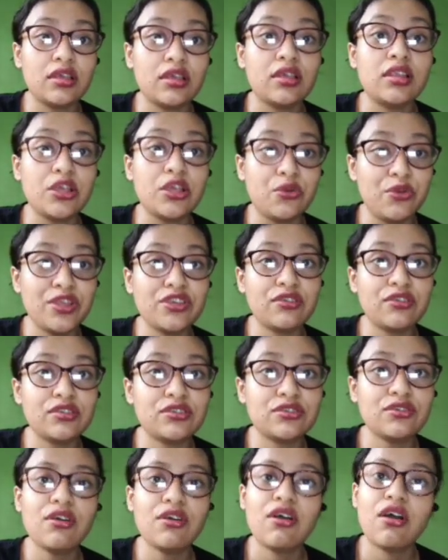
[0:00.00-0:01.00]
liquid
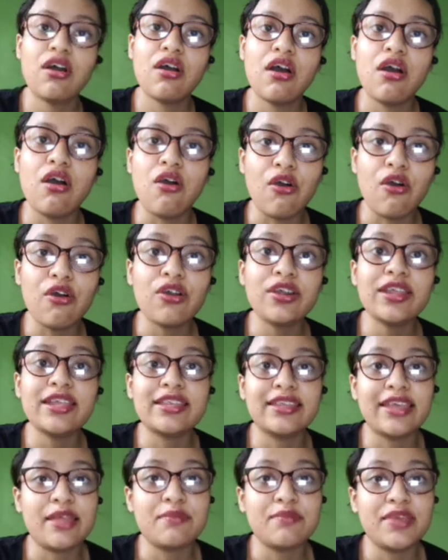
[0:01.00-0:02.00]
also, or it
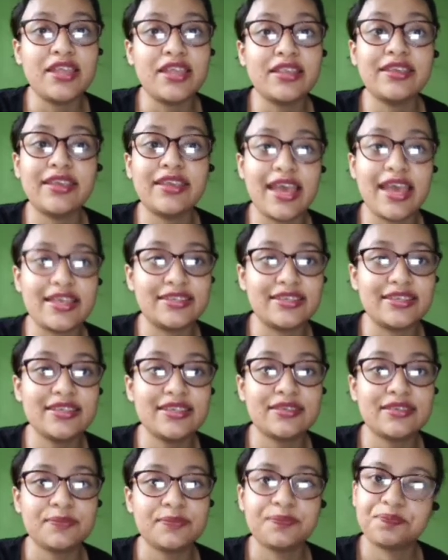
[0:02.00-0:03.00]
can be in gaseous